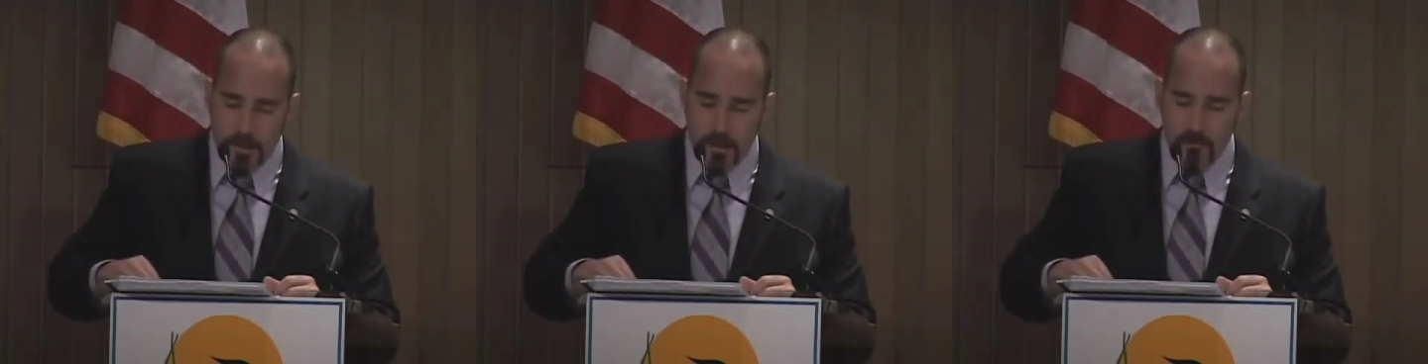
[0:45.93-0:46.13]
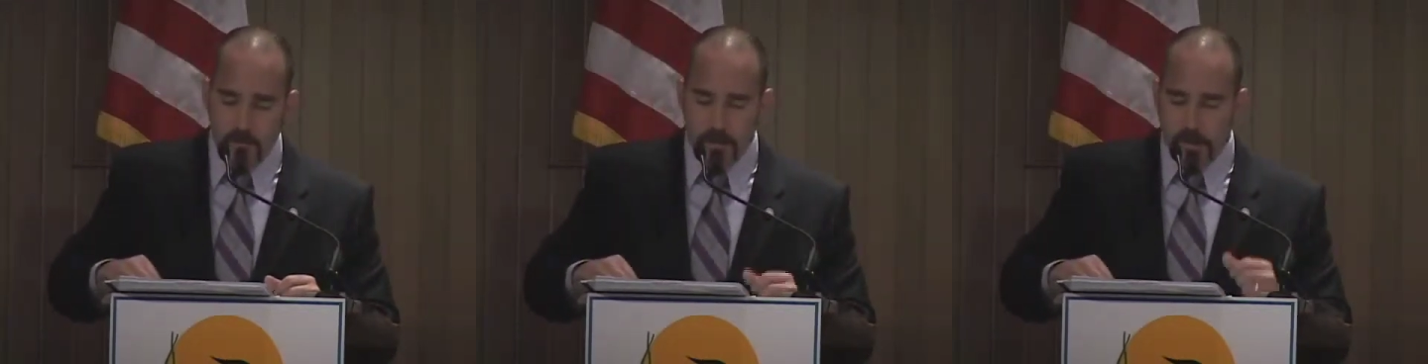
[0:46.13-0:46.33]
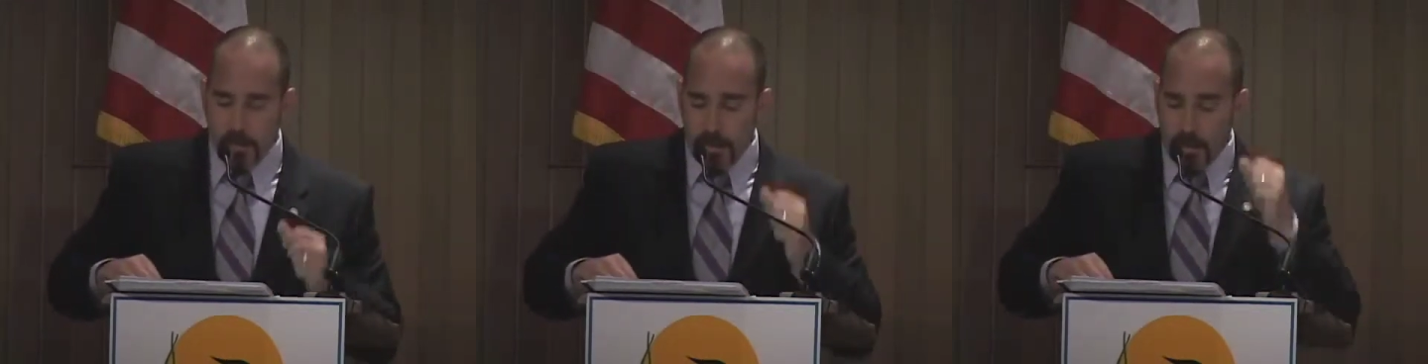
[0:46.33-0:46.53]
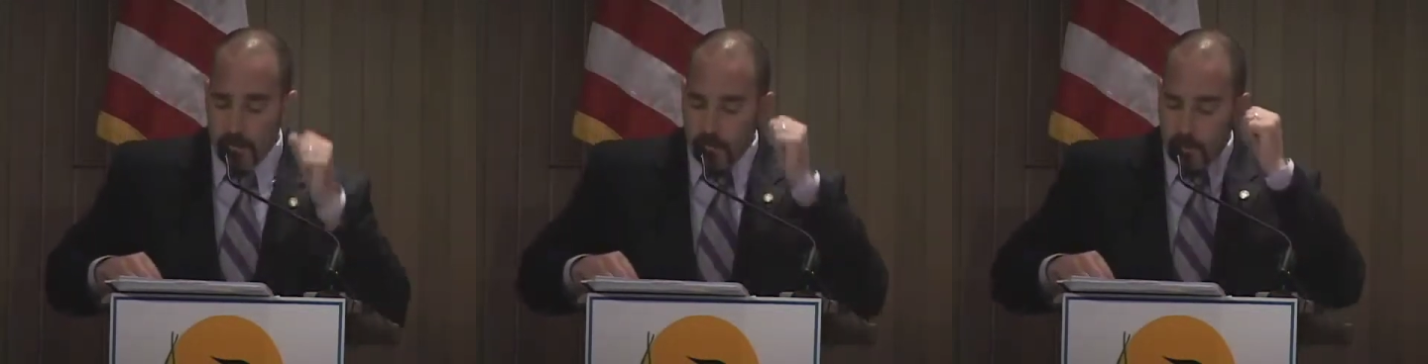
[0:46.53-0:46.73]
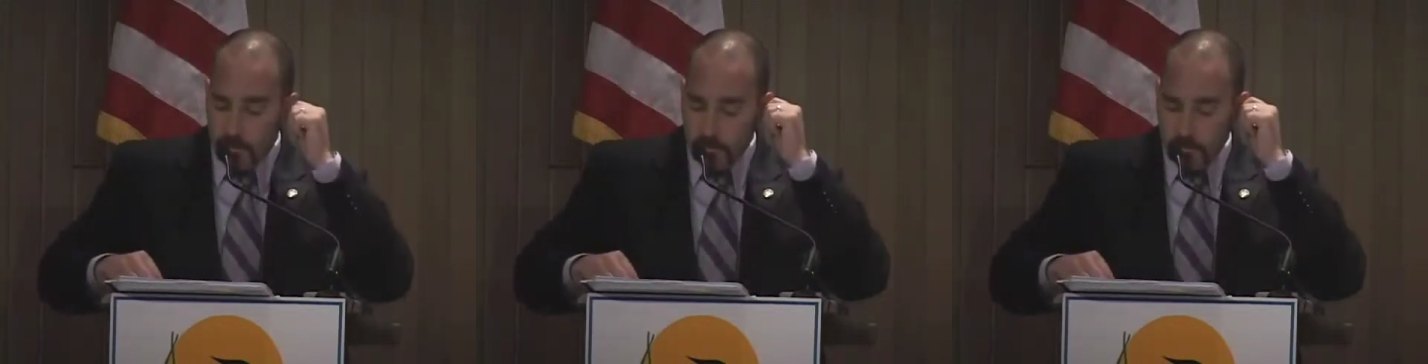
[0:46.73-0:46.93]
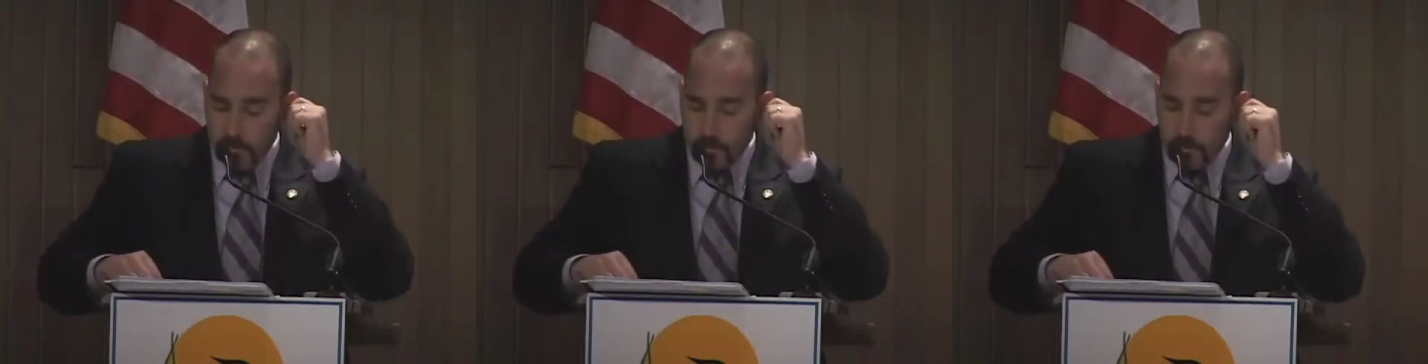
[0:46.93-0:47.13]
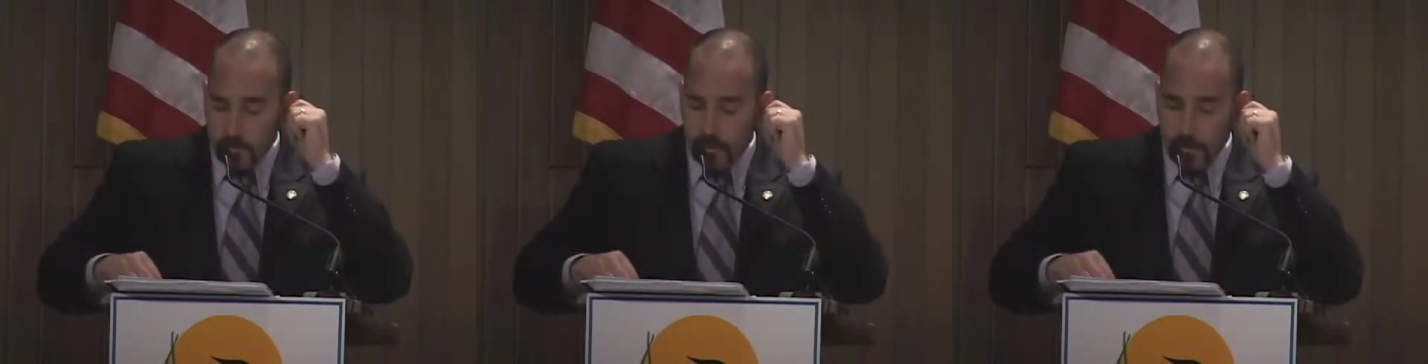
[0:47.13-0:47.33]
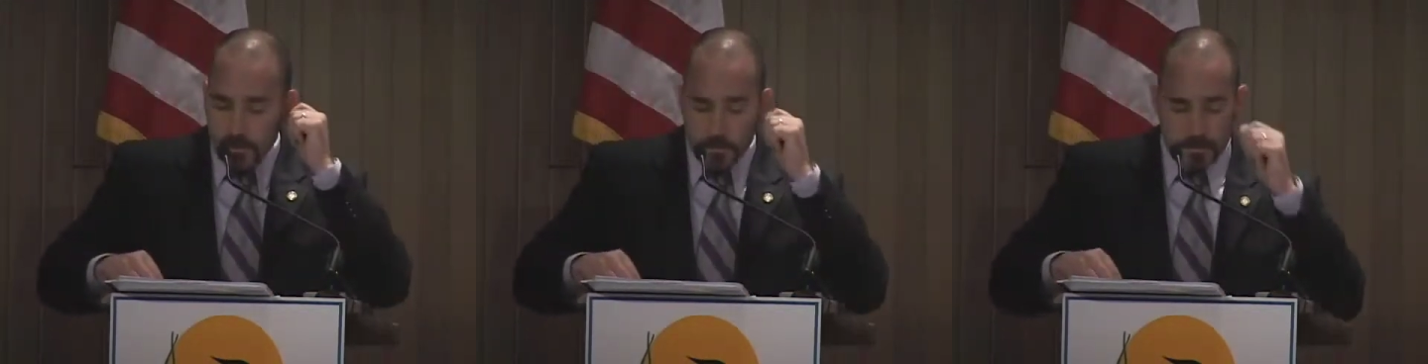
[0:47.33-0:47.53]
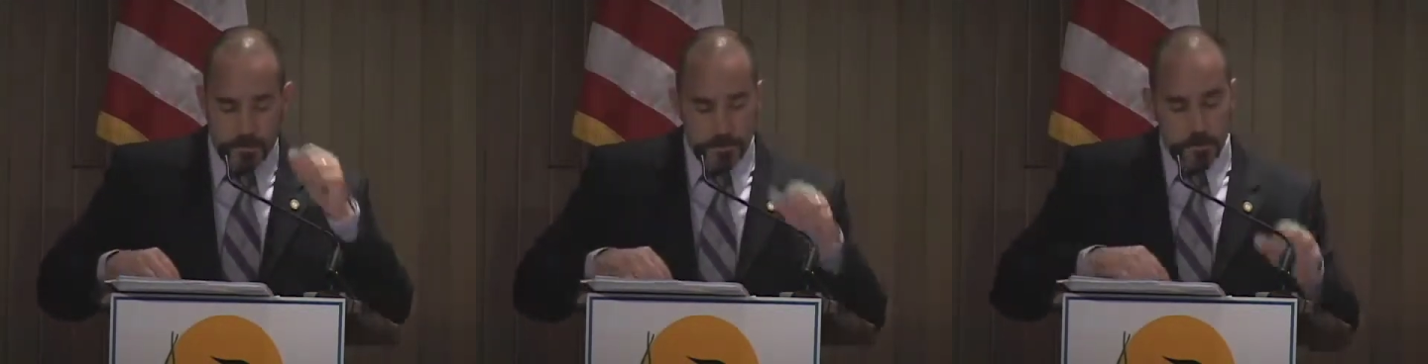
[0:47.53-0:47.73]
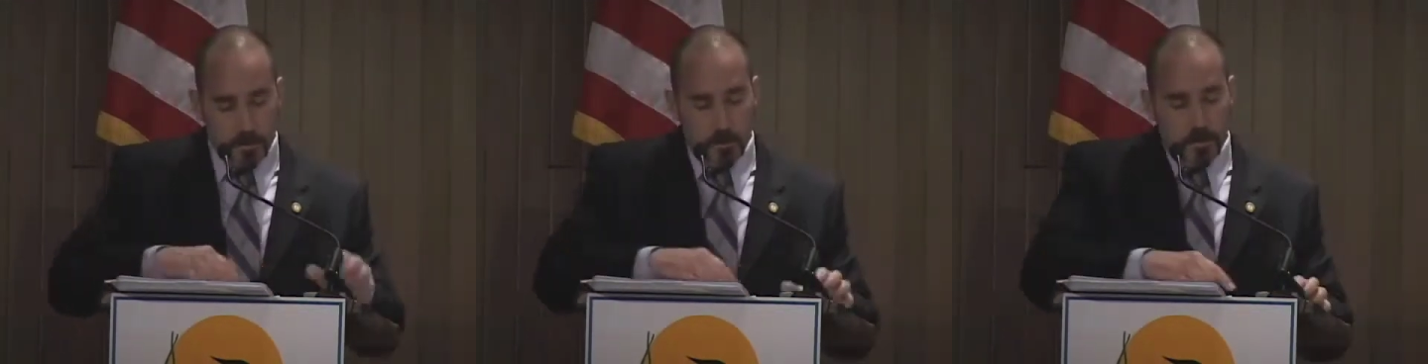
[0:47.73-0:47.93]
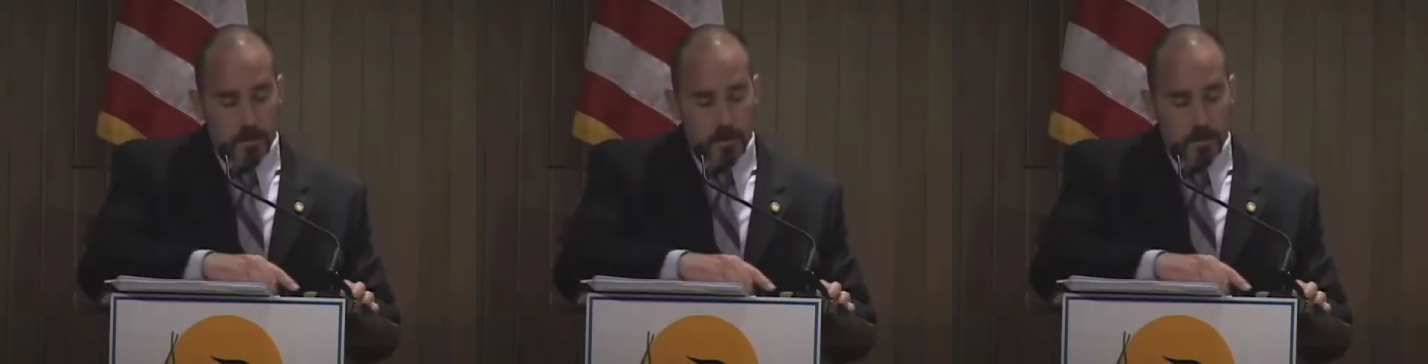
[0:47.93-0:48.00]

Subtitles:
heavily on agricultural reductions.